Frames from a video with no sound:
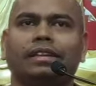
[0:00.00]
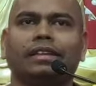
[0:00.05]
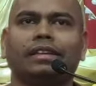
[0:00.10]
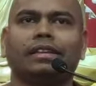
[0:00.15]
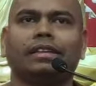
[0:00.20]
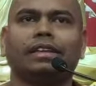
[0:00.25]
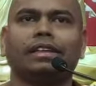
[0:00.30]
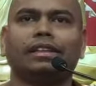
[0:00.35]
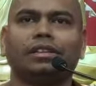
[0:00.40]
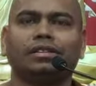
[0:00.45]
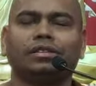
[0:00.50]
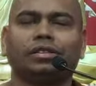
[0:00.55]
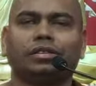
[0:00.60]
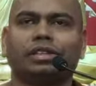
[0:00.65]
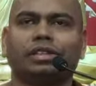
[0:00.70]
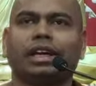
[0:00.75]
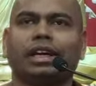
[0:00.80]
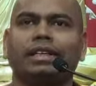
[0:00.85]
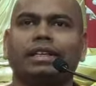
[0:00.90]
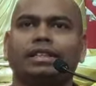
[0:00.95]
In the
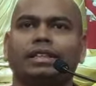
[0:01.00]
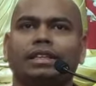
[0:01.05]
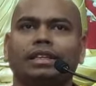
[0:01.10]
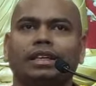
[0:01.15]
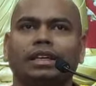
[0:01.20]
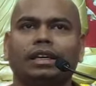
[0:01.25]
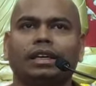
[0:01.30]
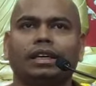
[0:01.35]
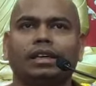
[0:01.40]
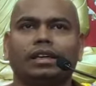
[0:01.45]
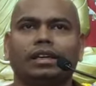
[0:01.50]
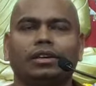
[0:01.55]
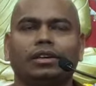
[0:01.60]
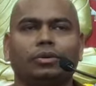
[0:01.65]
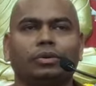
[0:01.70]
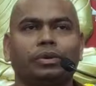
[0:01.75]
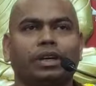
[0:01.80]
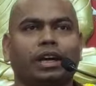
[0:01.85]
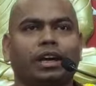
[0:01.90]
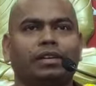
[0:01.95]
society,
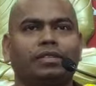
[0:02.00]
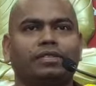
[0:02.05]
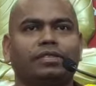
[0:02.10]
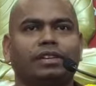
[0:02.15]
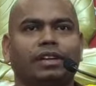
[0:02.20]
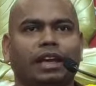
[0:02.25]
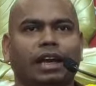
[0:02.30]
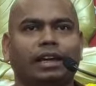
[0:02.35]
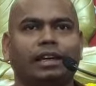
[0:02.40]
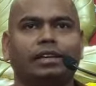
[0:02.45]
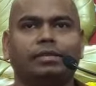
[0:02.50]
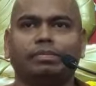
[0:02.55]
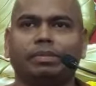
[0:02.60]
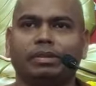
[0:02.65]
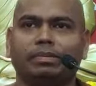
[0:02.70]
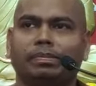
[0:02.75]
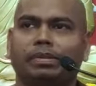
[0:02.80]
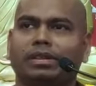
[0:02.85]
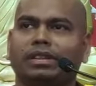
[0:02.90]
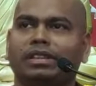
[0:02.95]
we have like
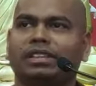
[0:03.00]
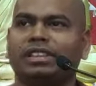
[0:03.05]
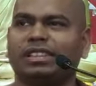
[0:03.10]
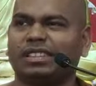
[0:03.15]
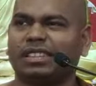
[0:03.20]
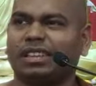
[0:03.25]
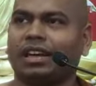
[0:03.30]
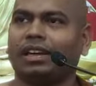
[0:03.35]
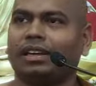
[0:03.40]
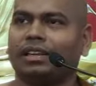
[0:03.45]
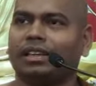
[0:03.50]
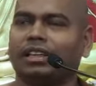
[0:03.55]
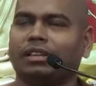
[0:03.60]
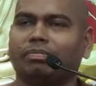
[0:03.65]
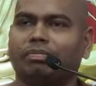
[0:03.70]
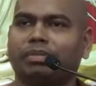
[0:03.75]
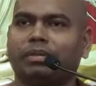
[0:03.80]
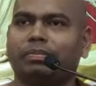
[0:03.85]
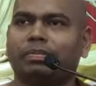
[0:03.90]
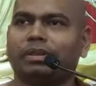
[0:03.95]
people disliking
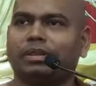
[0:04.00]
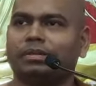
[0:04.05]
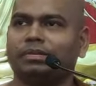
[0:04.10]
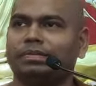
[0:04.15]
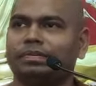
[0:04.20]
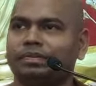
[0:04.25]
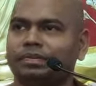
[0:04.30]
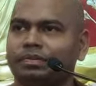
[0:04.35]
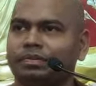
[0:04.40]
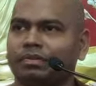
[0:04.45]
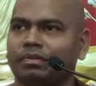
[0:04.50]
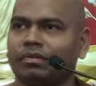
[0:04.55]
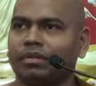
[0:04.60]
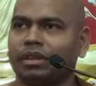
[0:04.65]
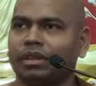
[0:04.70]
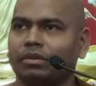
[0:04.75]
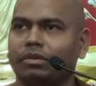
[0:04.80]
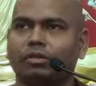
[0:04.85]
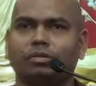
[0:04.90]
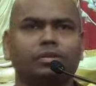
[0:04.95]
people
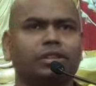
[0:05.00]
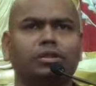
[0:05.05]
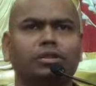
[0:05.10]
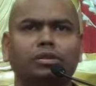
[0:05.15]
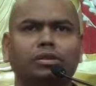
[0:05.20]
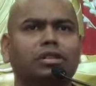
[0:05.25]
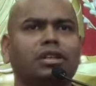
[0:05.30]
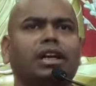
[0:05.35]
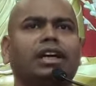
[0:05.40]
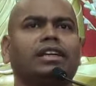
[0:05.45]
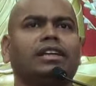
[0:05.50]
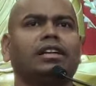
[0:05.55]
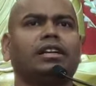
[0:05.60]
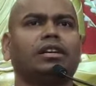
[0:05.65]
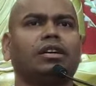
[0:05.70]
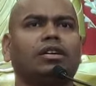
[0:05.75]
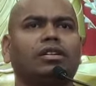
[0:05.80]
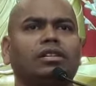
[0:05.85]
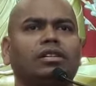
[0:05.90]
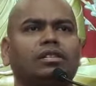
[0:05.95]
whom they don't like at
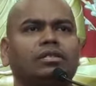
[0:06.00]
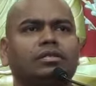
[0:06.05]
all.